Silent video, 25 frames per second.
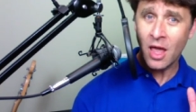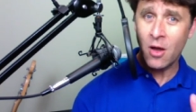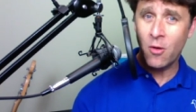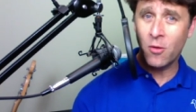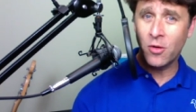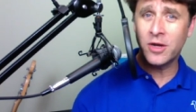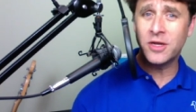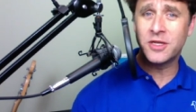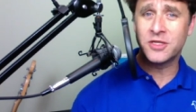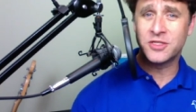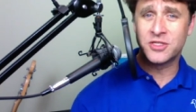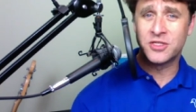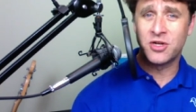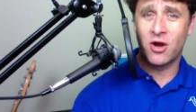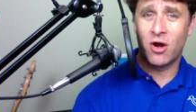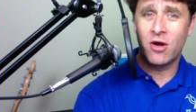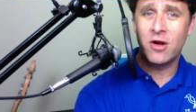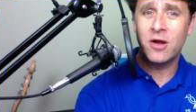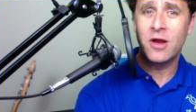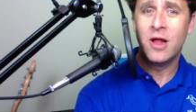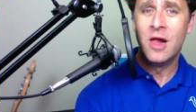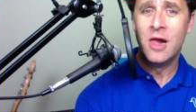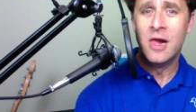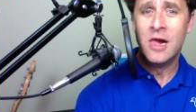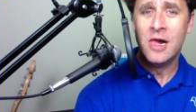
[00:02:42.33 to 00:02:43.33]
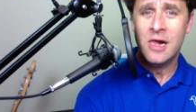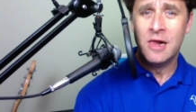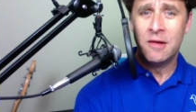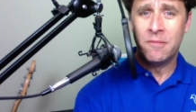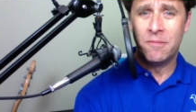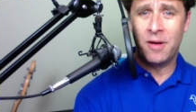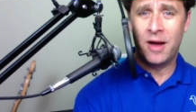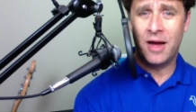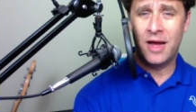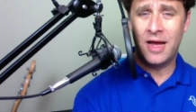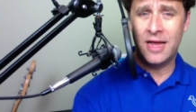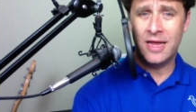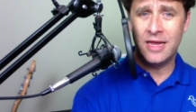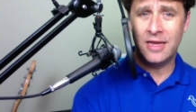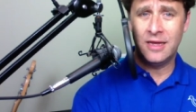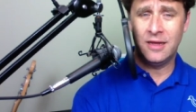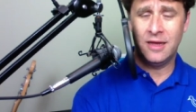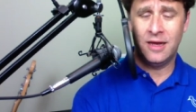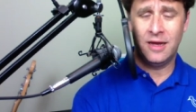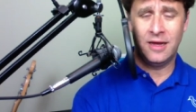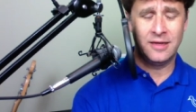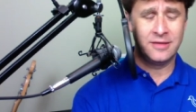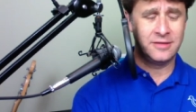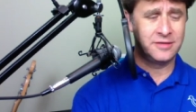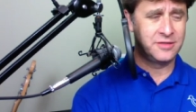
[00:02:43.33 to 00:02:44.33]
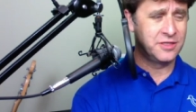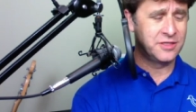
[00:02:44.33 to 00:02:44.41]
i wanted to start by uh,